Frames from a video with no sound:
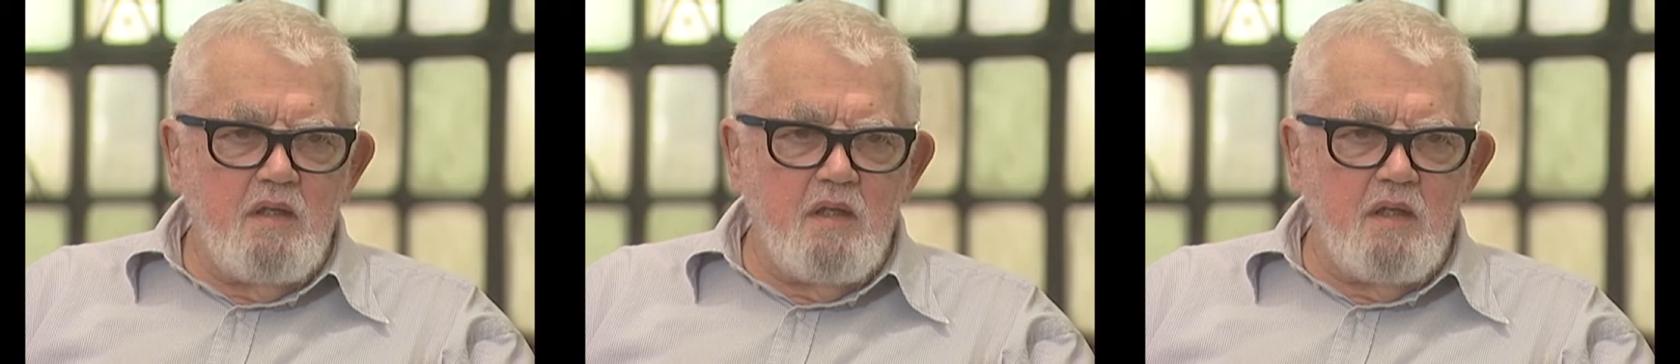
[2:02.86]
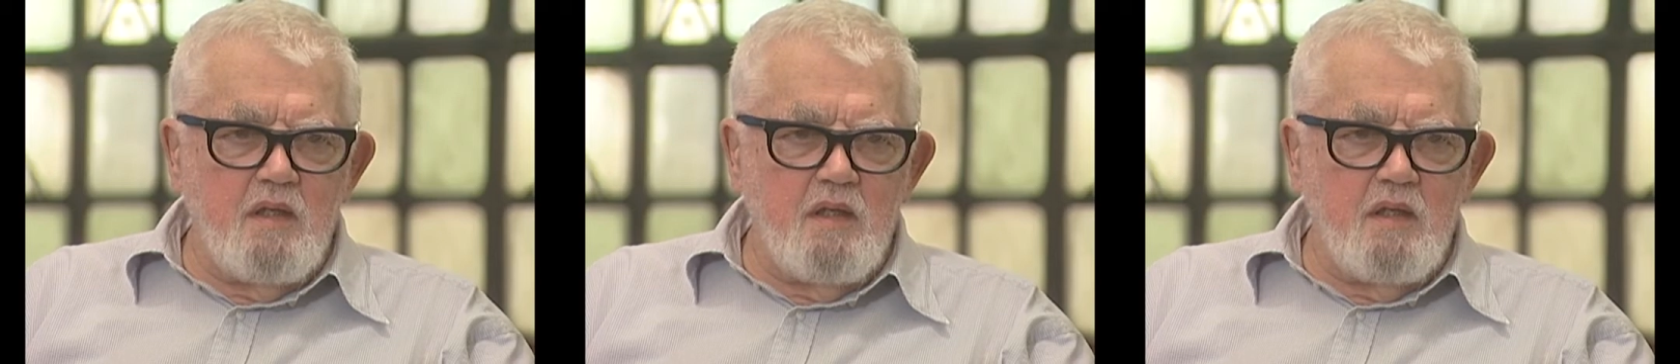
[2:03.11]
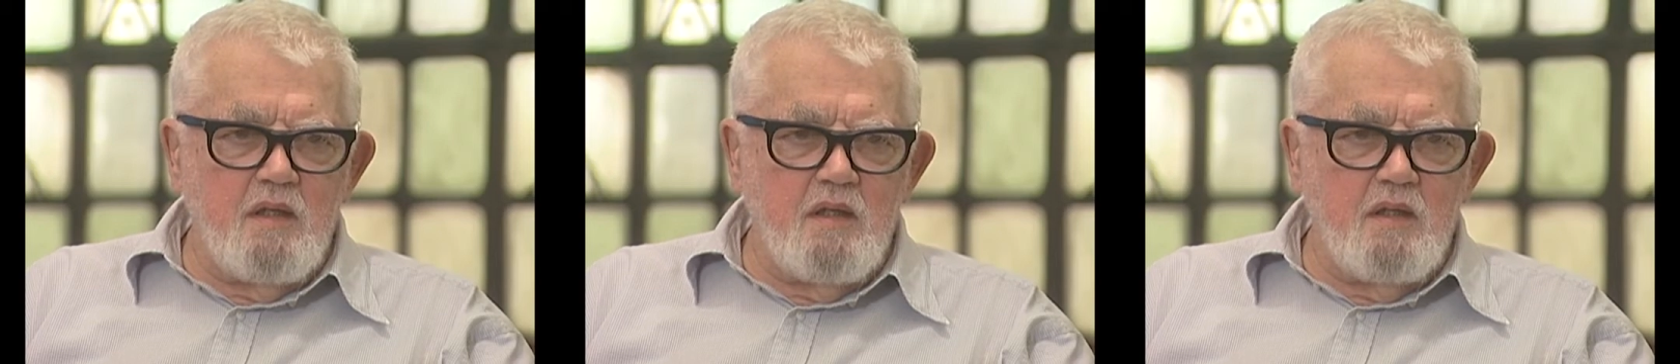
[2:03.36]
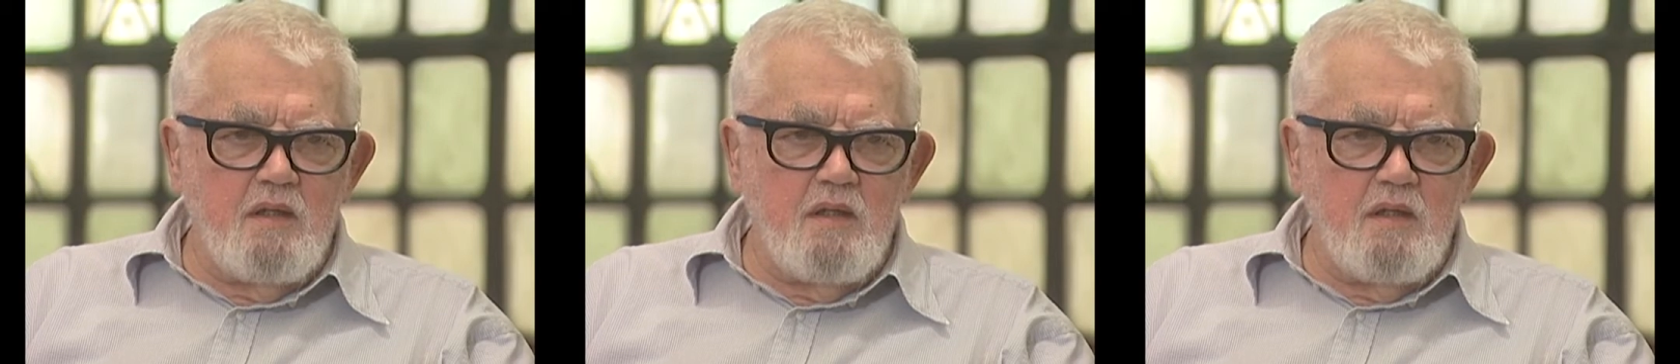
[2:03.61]

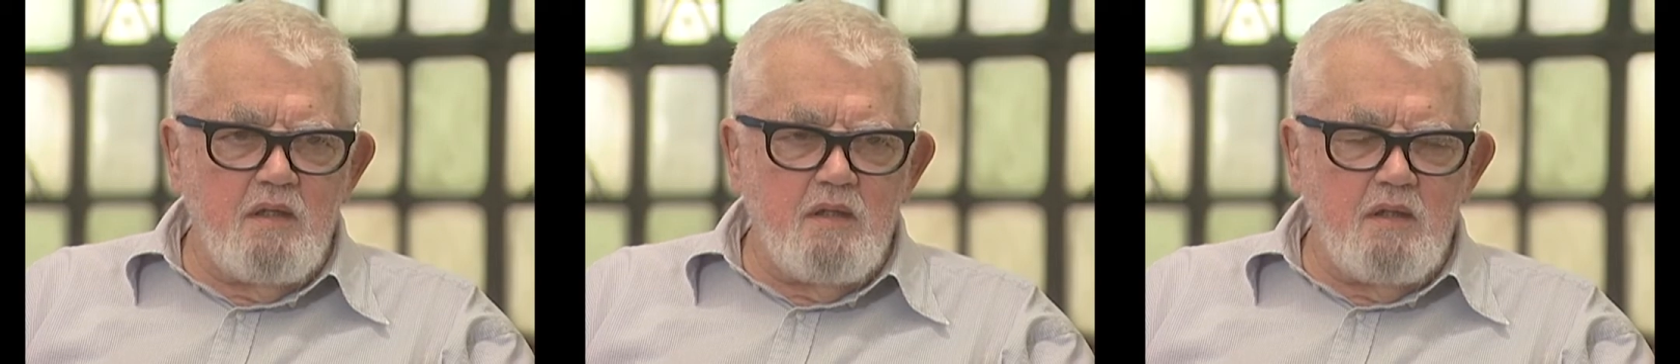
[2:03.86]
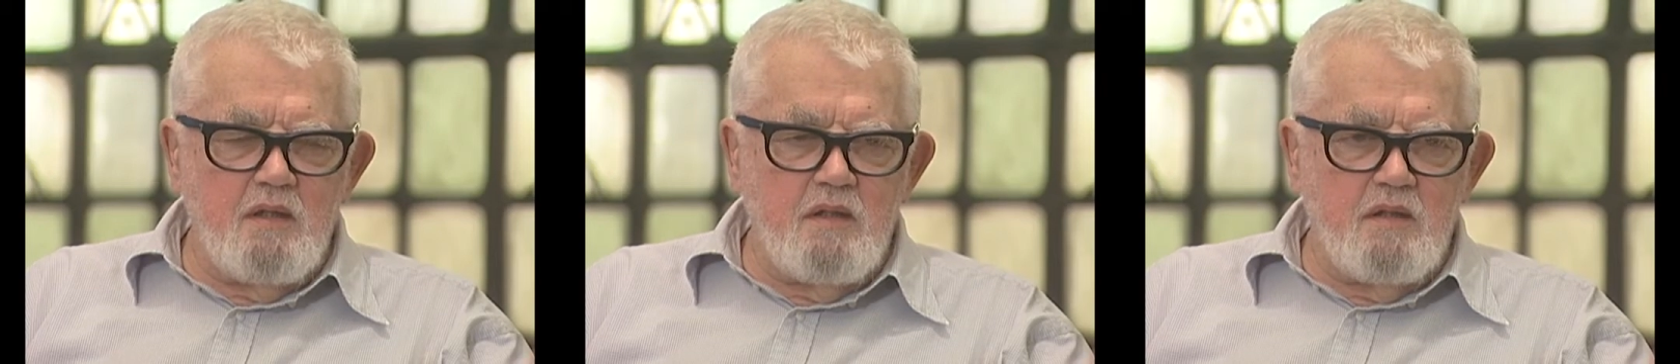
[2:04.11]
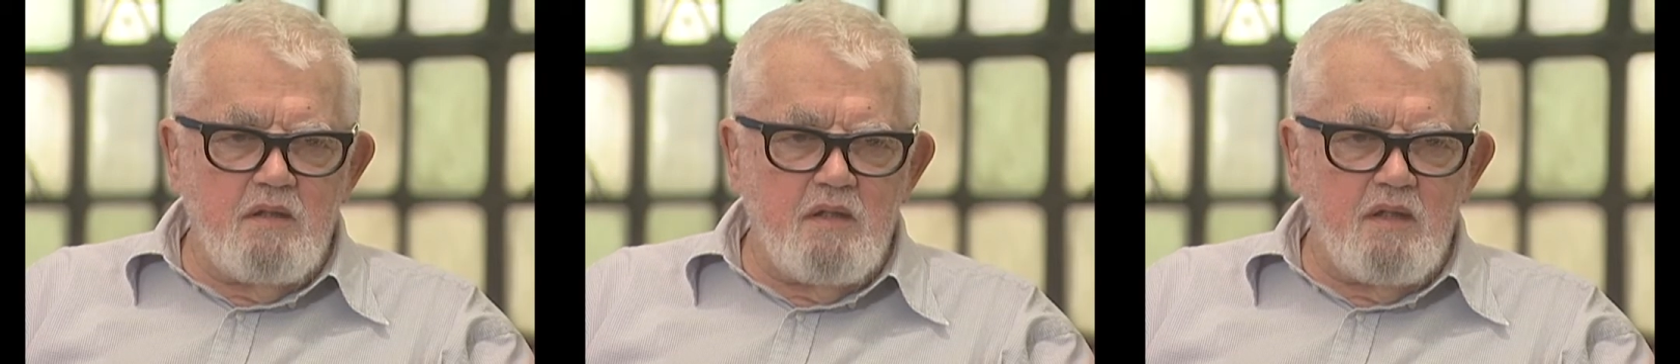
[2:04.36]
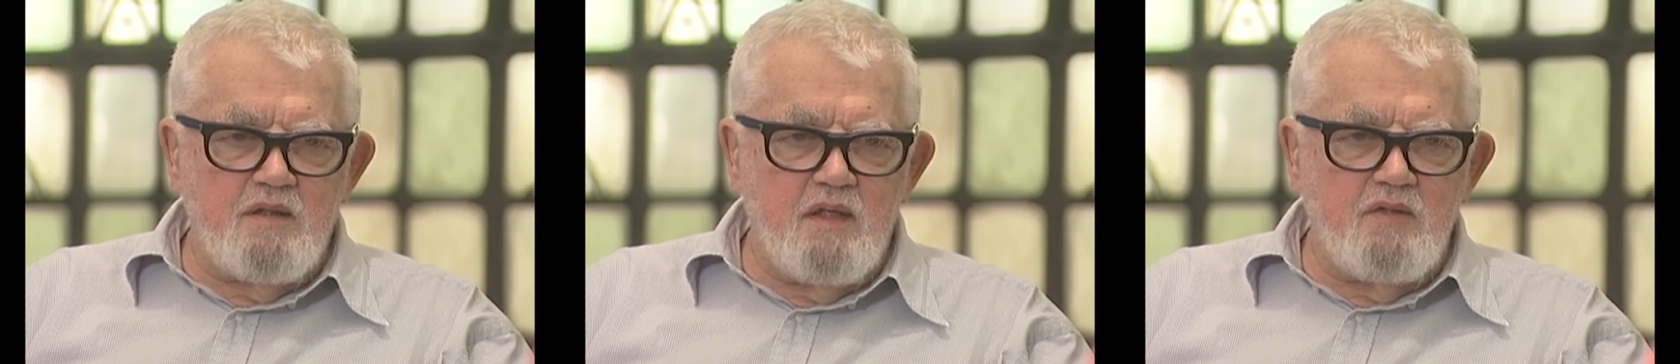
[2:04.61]
uh,
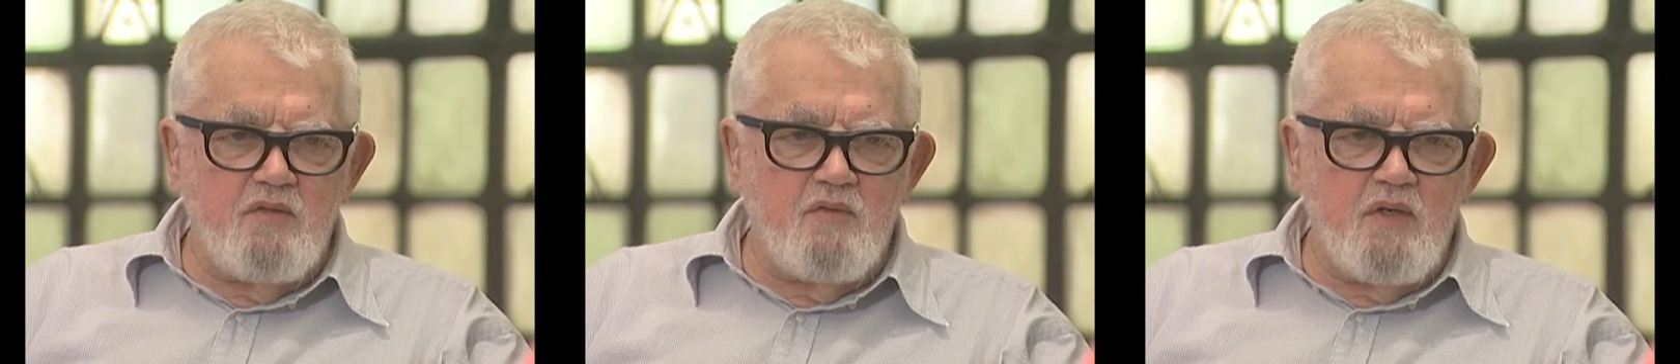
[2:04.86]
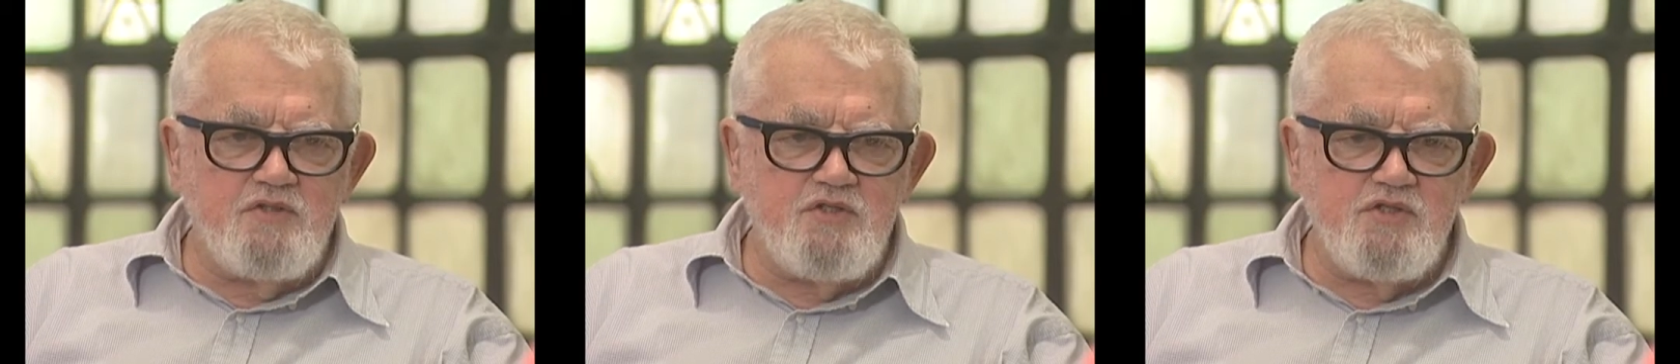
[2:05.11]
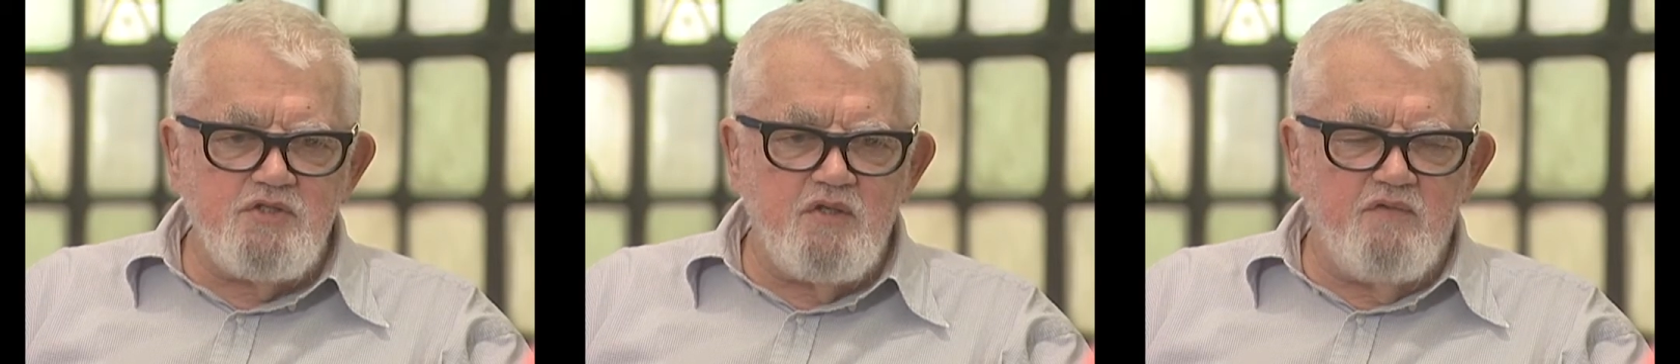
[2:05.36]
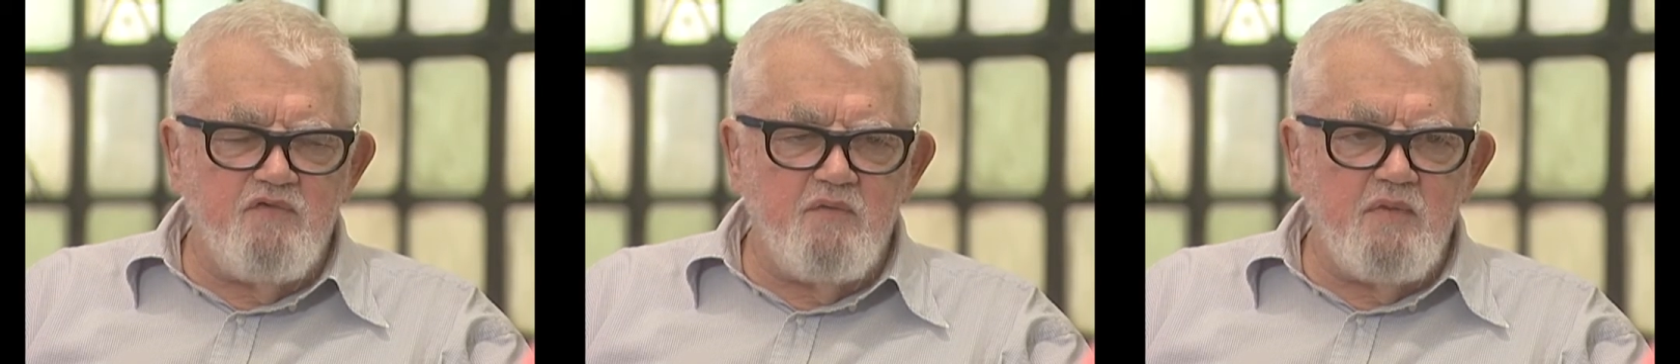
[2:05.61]
Nathaniel
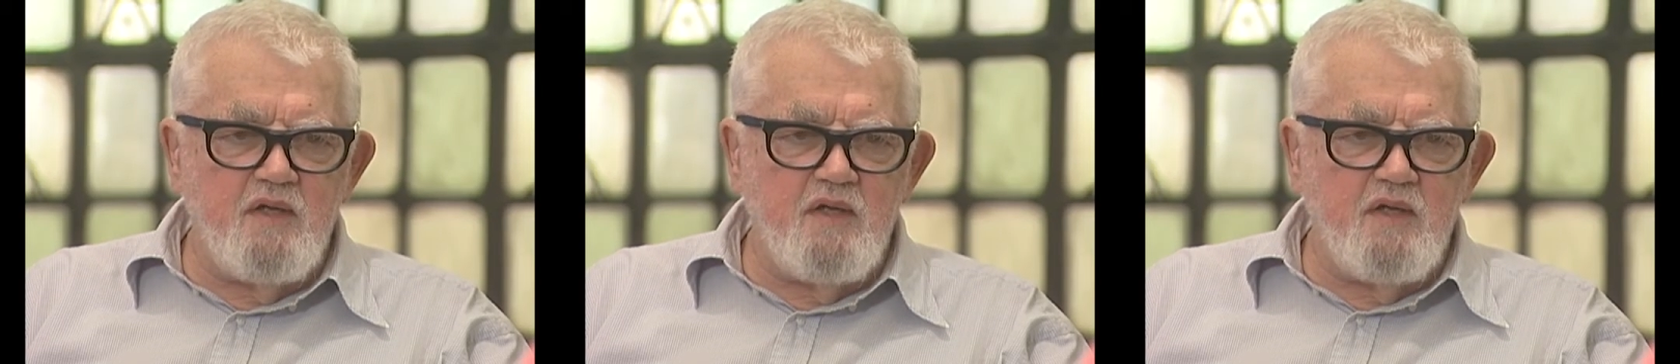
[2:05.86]
Rochester from